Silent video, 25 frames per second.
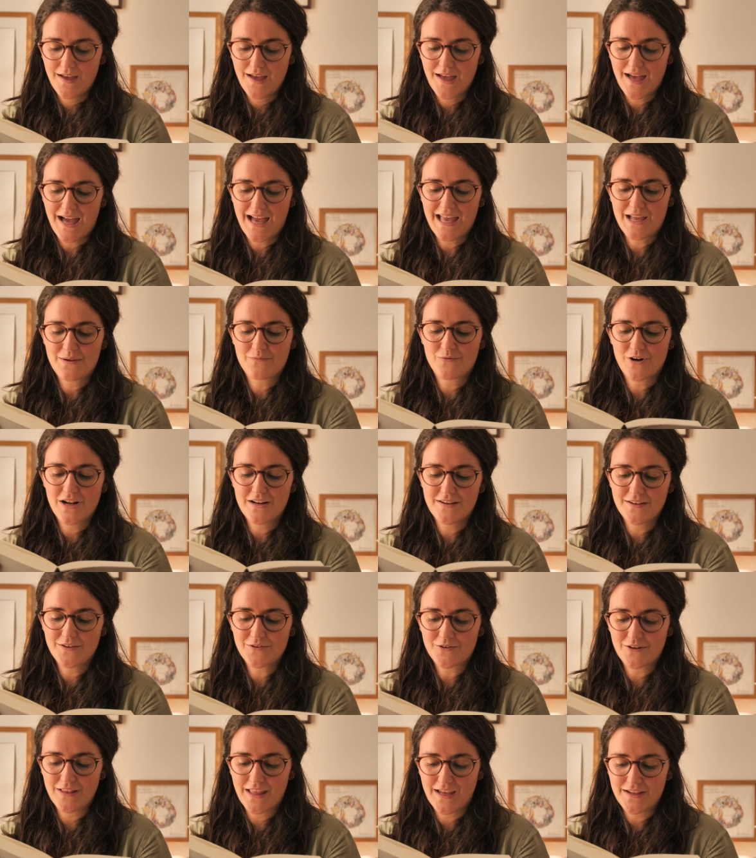I am
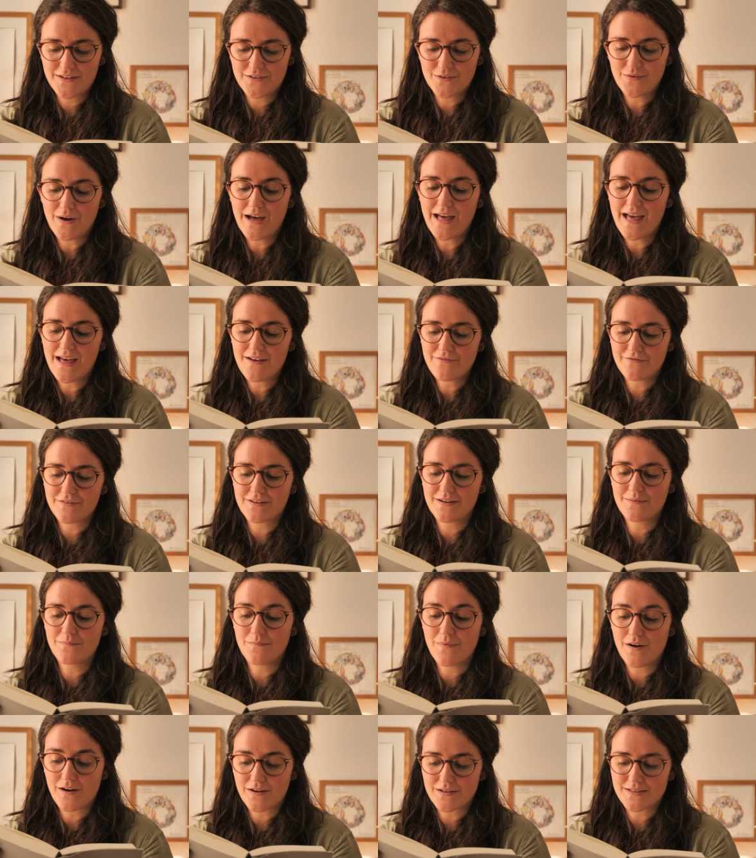writing Orlando half in a
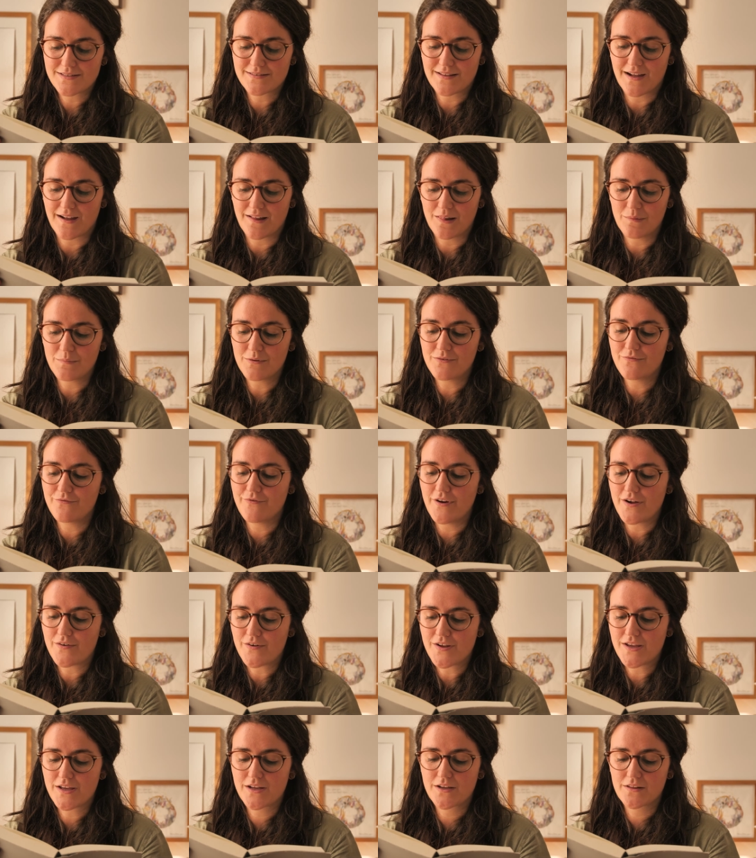mock style, but
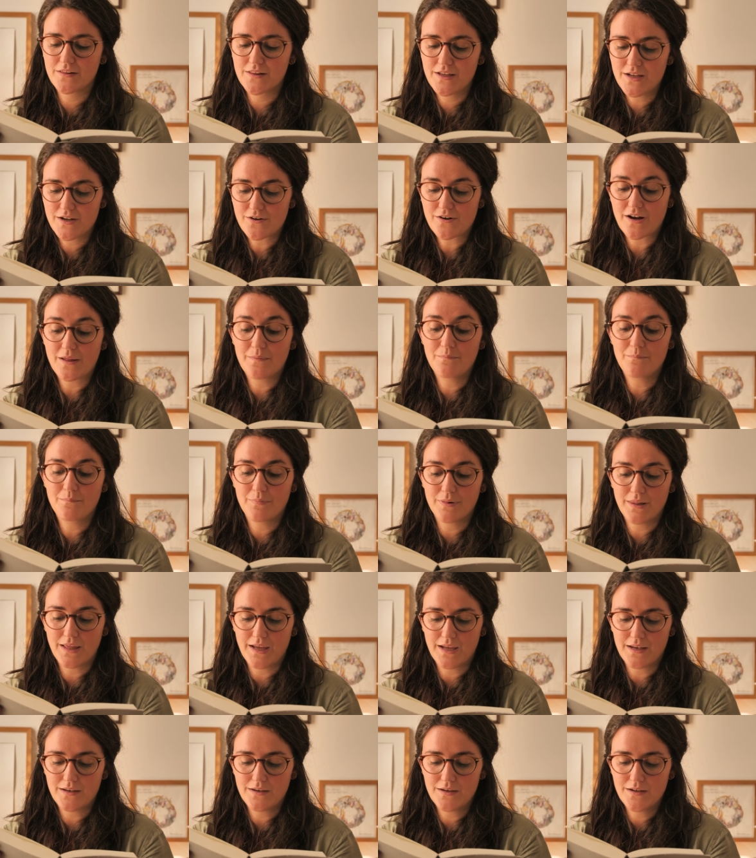very clear and
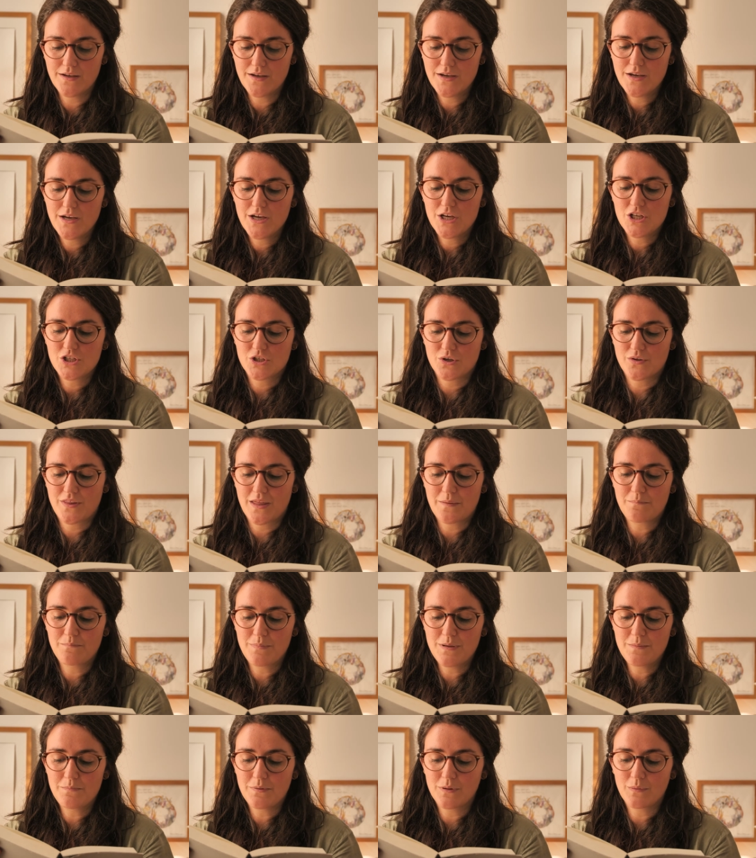plain, so
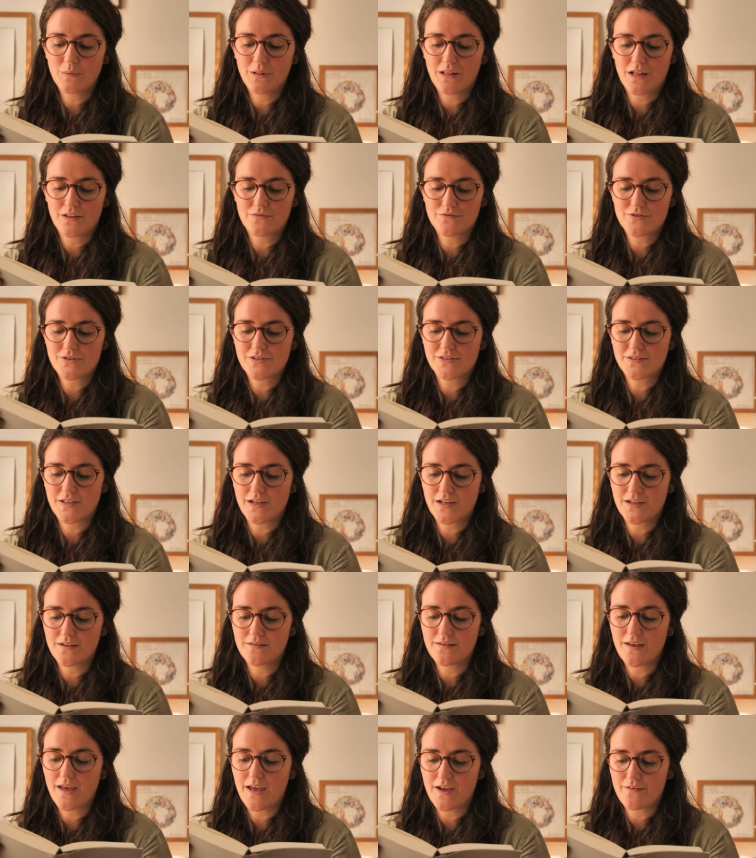that people will
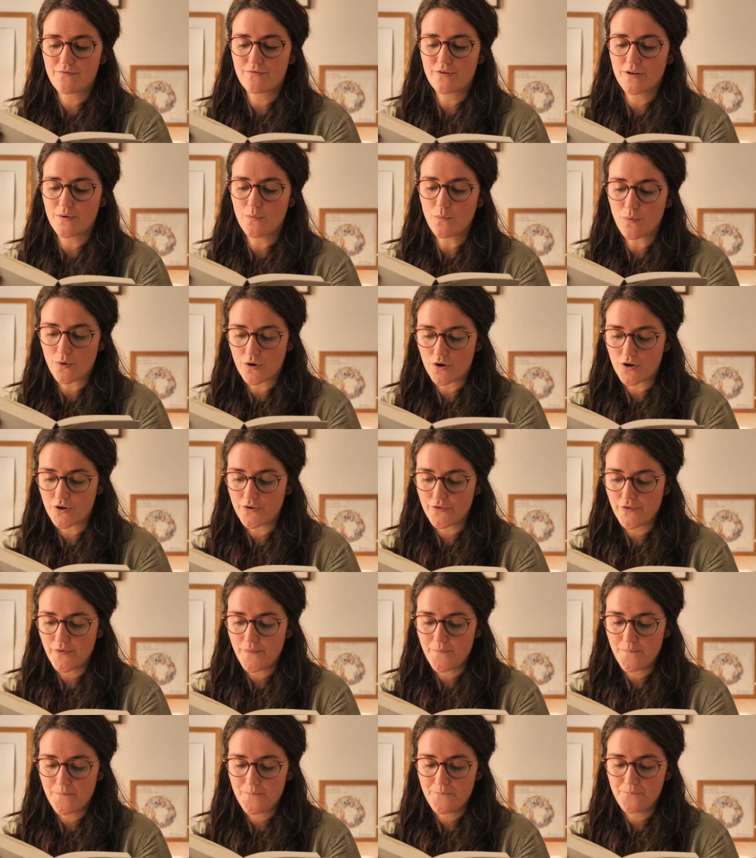understand every word.
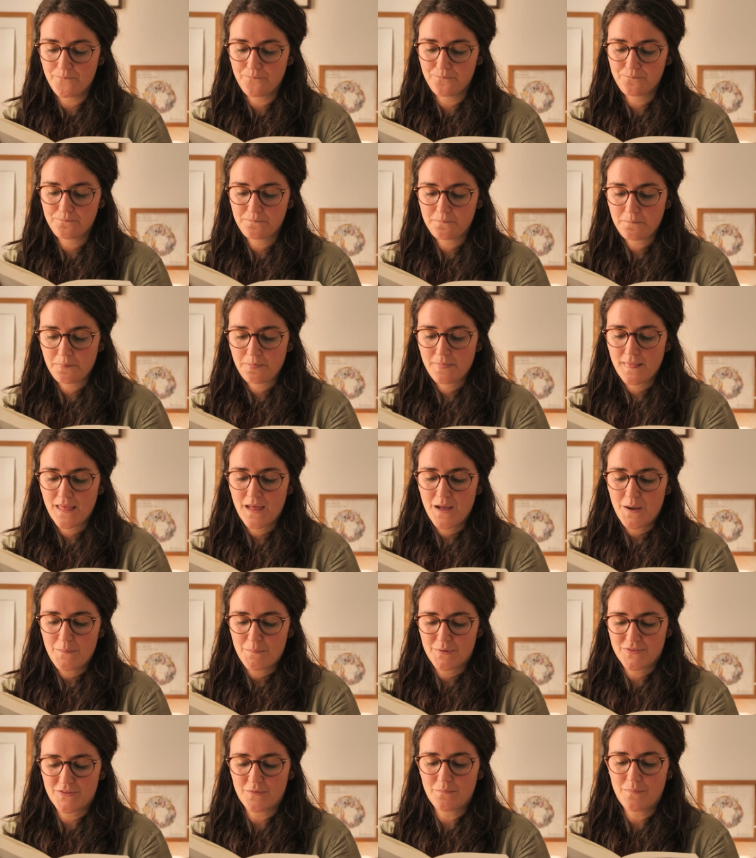
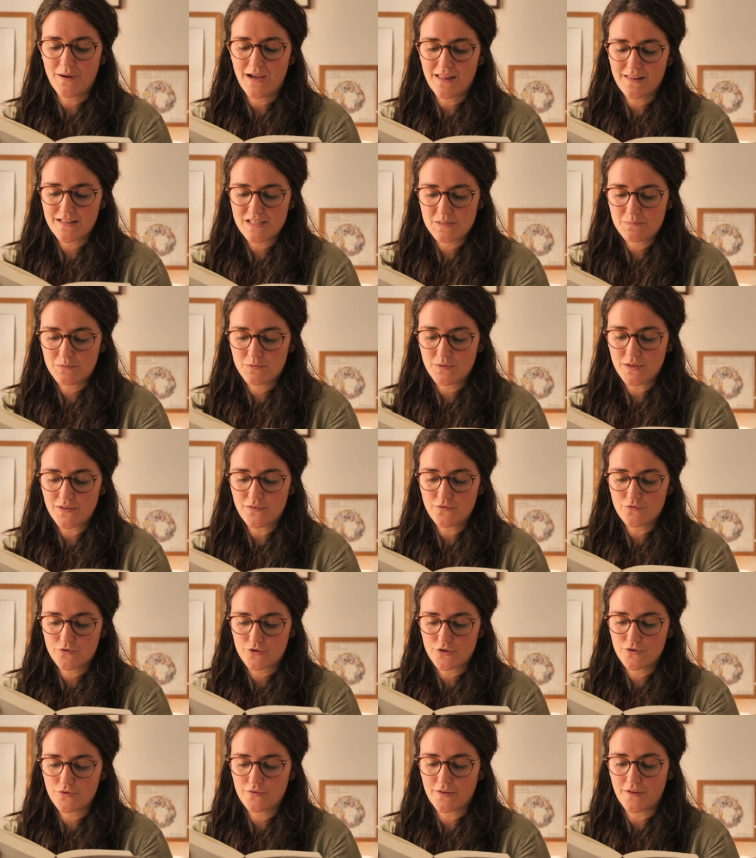But the balance between
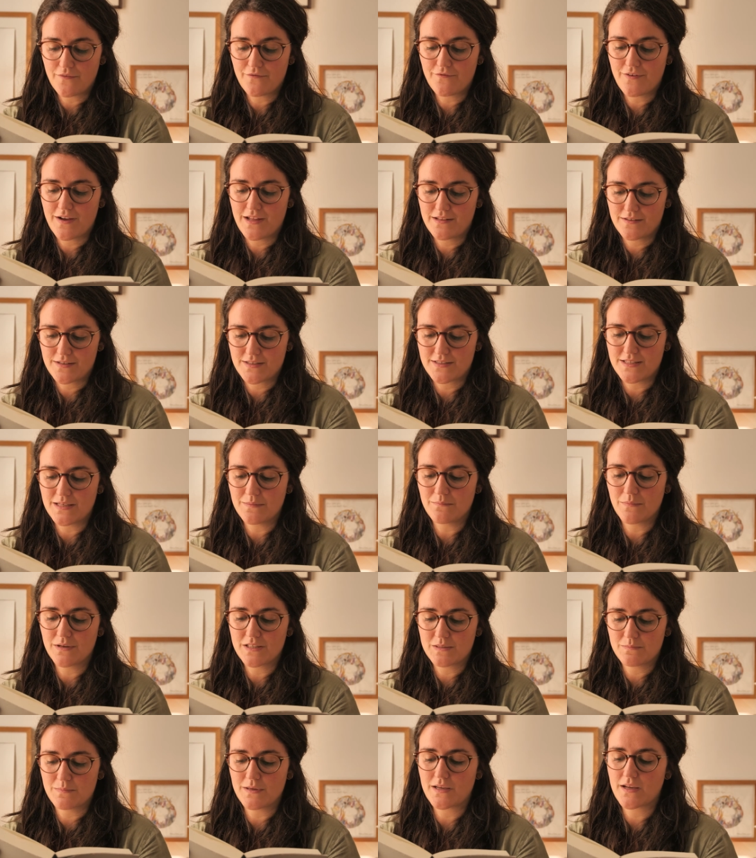truth and fantasy
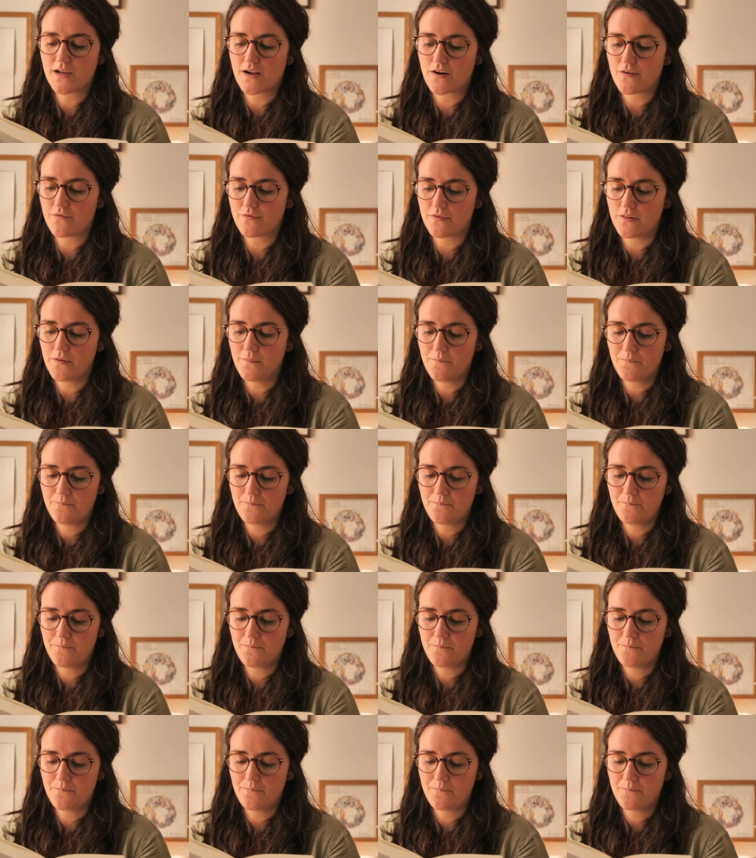must be careful.